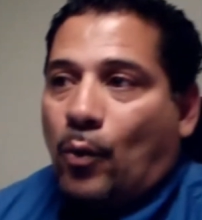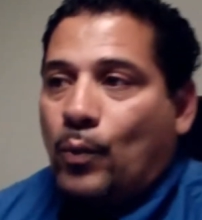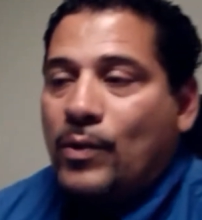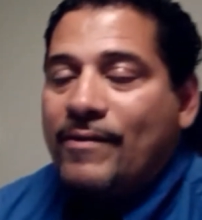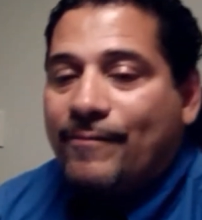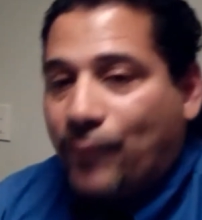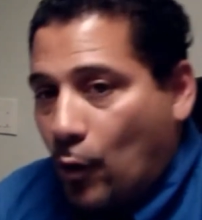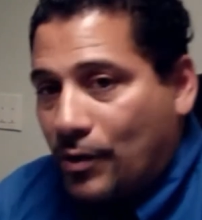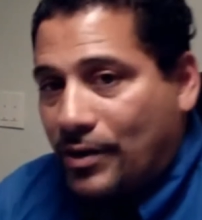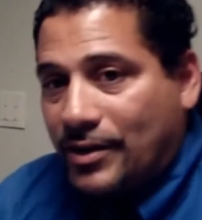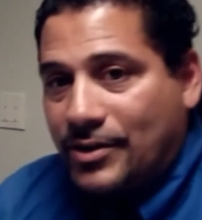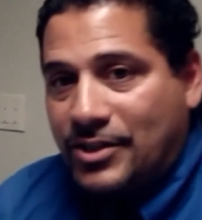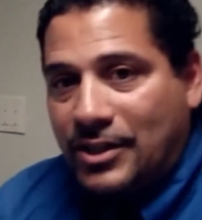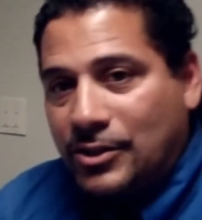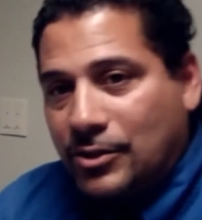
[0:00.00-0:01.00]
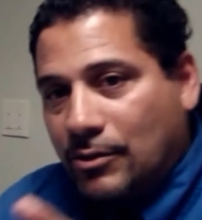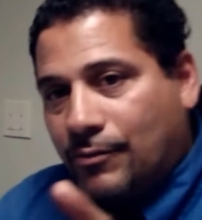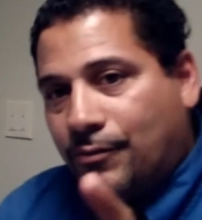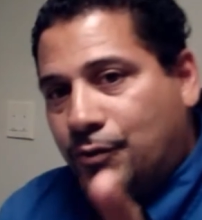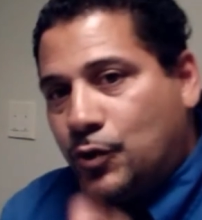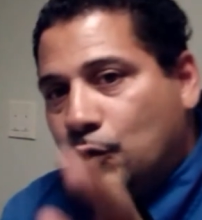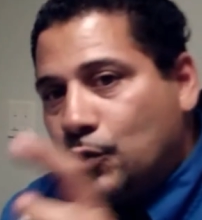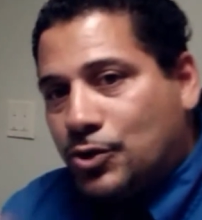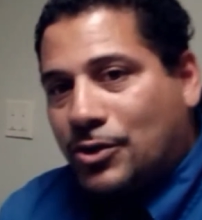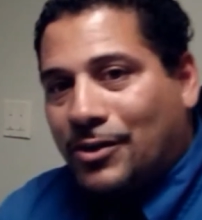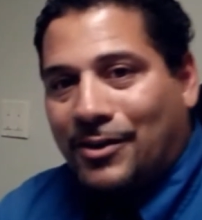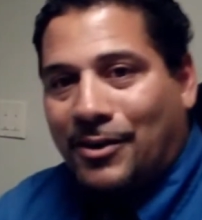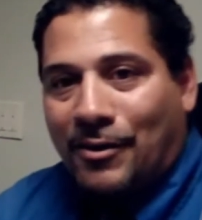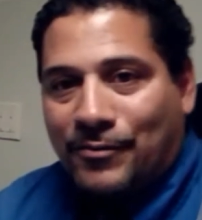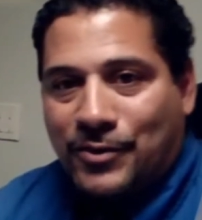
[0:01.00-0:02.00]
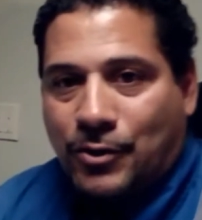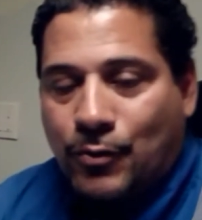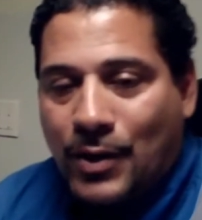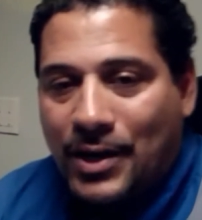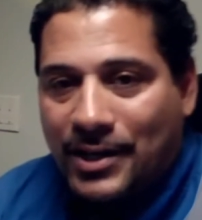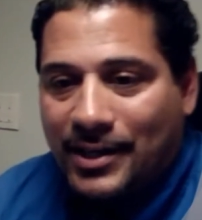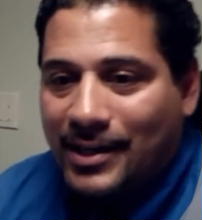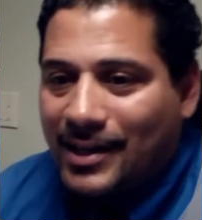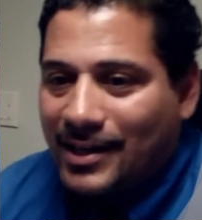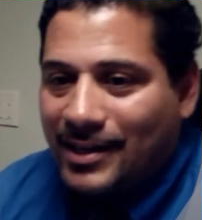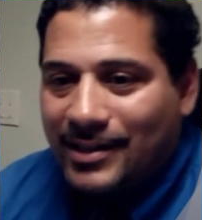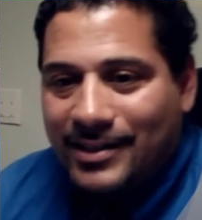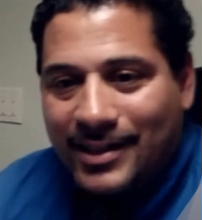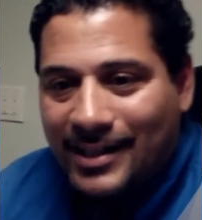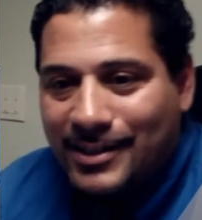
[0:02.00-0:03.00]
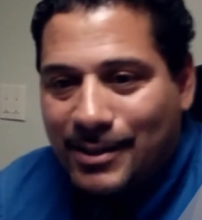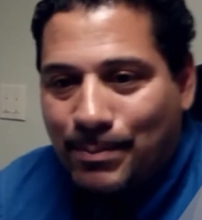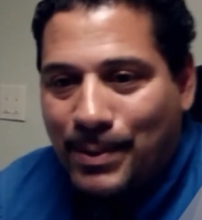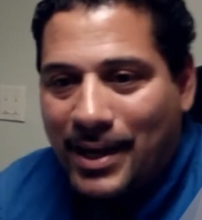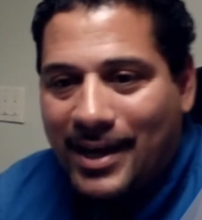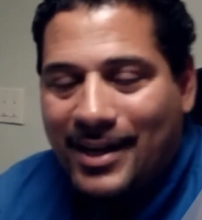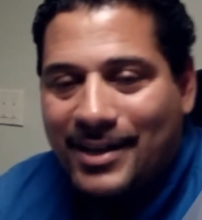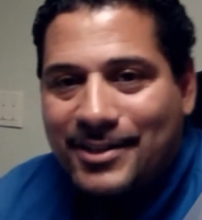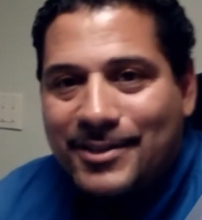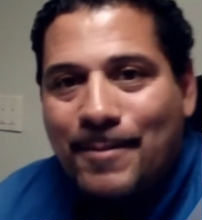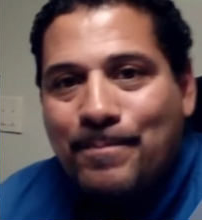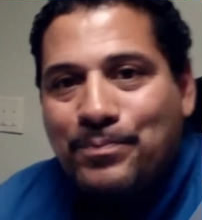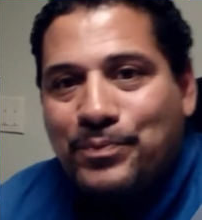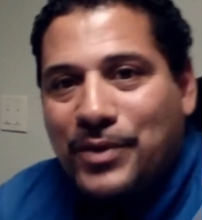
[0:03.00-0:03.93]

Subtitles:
we focus in the future of your credit, not the past.